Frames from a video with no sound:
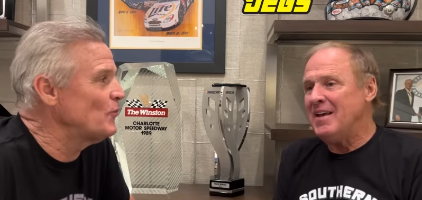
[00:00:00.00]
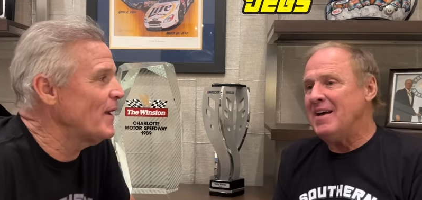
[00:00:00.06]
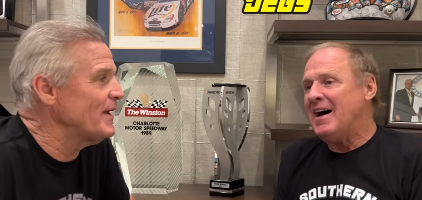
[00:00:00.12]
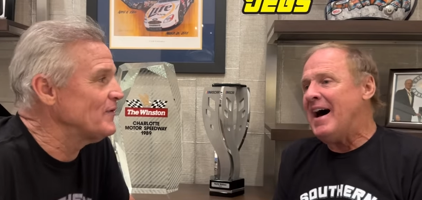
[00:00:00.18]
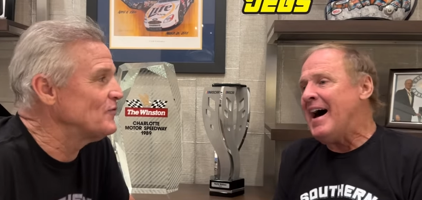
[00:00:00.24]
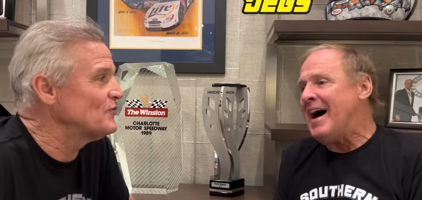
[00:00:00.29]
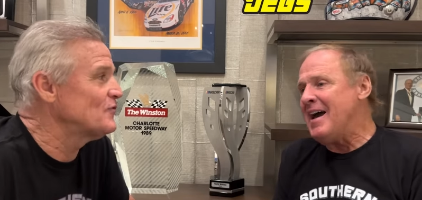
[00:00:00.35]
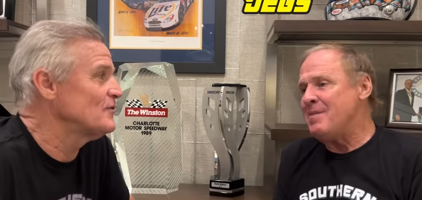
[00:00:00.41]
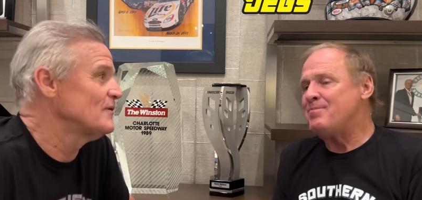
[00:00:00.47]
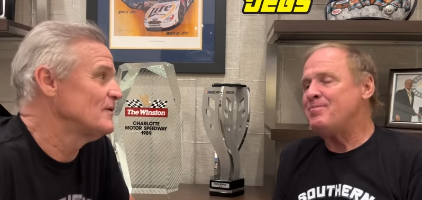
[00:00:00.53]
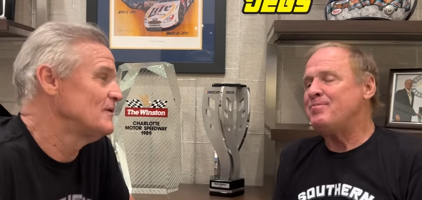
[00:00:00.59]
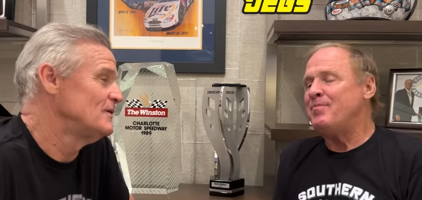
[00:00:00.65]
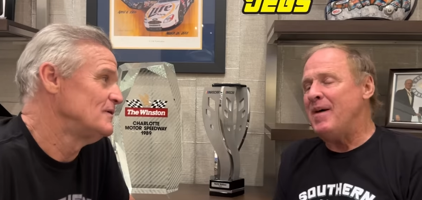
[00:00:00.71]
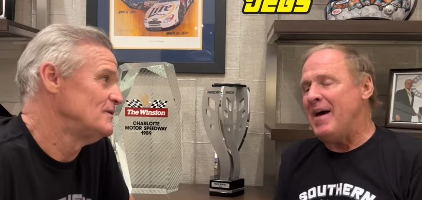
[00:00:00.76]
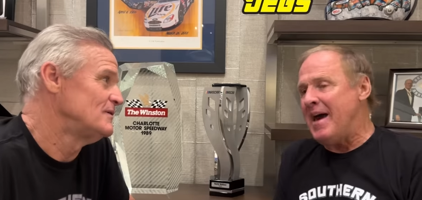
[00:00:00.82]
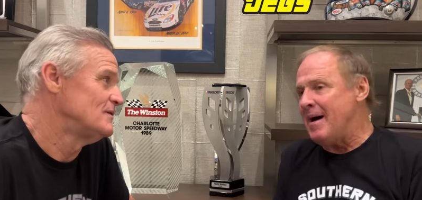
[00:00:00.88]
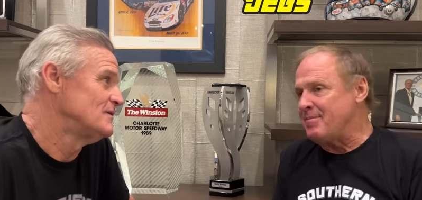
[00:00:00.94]
Speaker 1: race. I
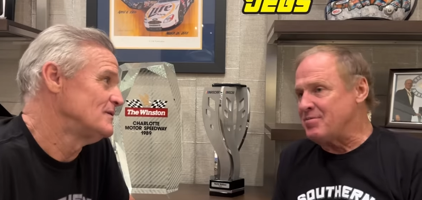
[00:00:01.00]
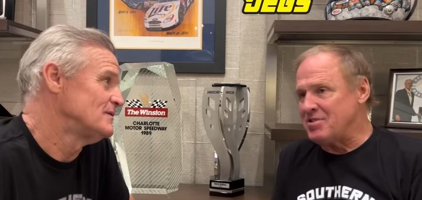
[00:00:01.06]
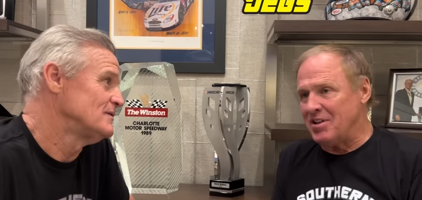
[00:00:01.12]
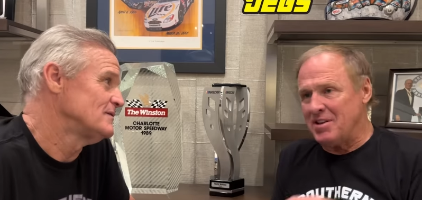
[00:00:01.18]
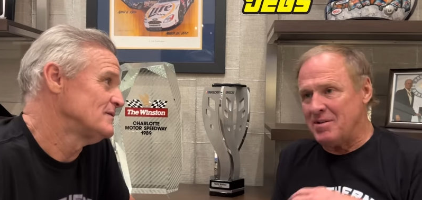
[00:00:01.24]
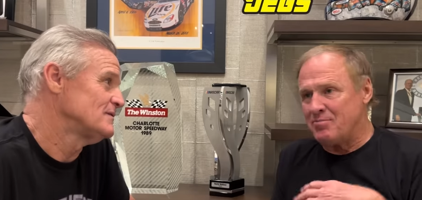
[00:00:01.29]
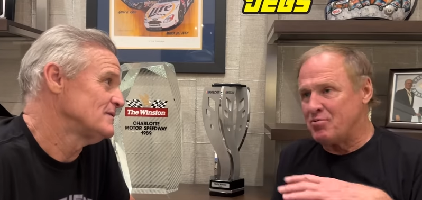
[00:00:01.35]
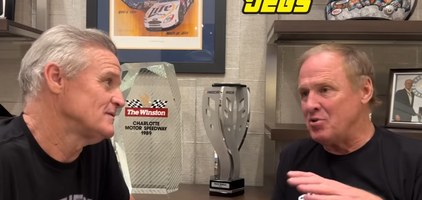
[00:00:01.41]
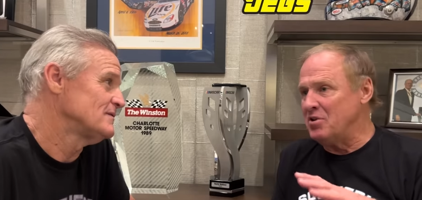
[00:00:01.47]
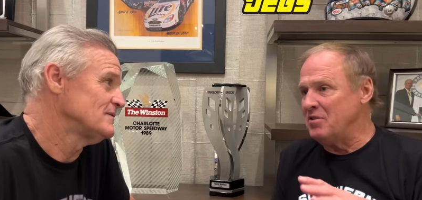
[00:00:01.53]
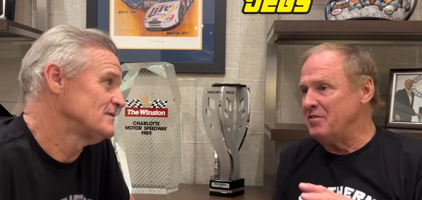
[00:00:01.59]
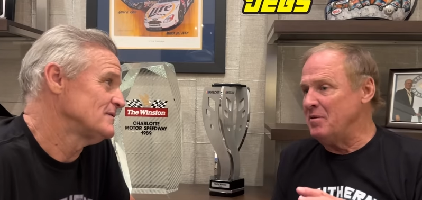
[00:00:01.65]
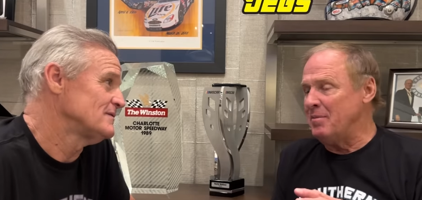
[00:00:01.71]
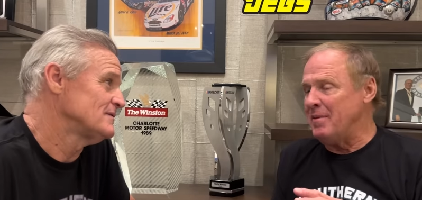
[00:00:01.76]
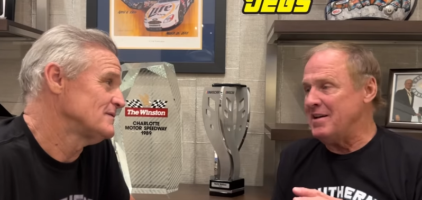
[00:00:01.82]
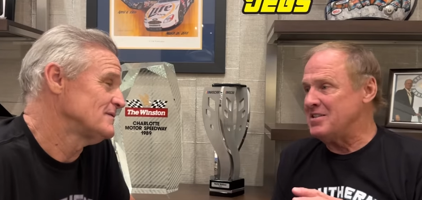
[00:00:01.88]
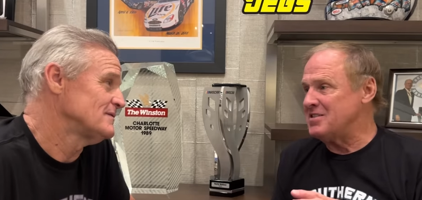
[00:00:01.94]
absolutely proved to
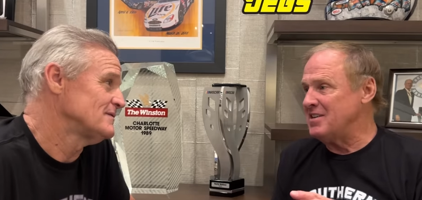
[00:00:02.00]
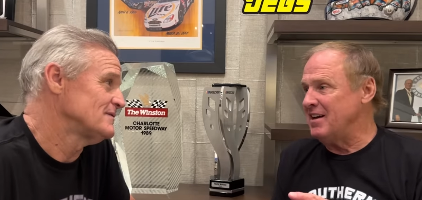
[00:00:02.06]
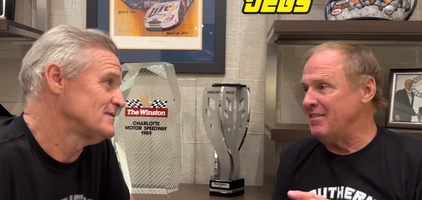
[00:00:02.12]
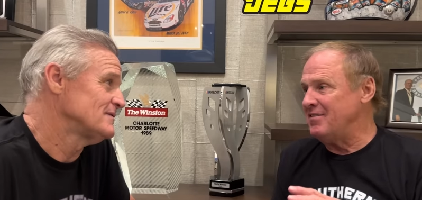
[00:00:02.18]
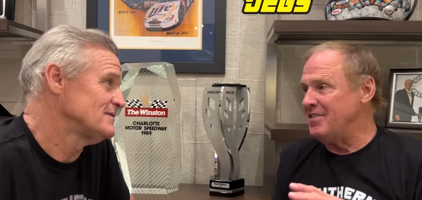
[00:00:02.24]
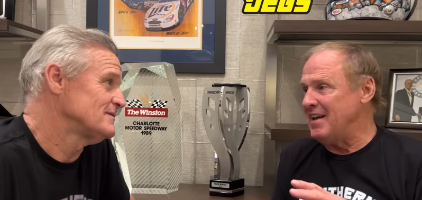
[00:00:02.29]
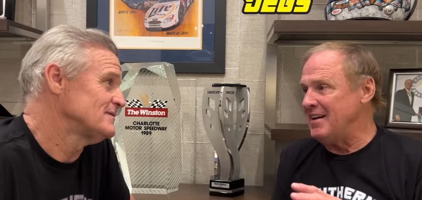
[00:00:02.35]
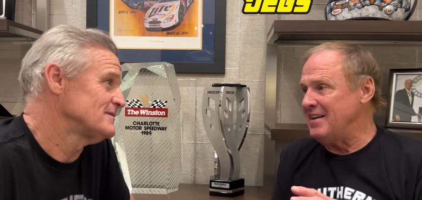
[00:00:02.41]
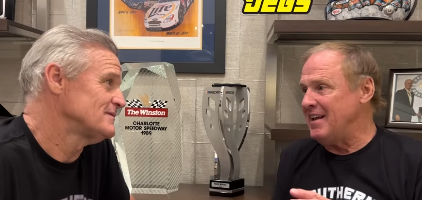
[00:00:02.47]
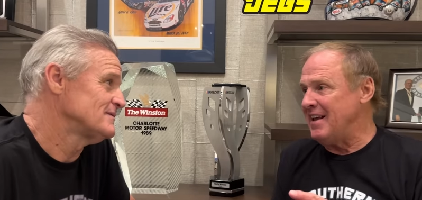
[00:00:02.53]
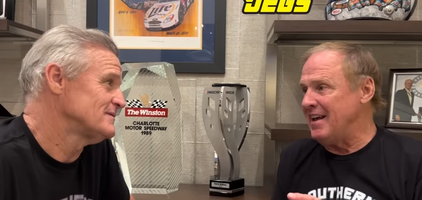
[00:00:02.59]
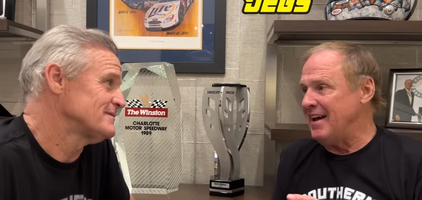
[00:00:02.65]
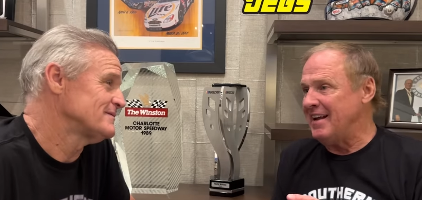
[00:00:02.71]
myself that day.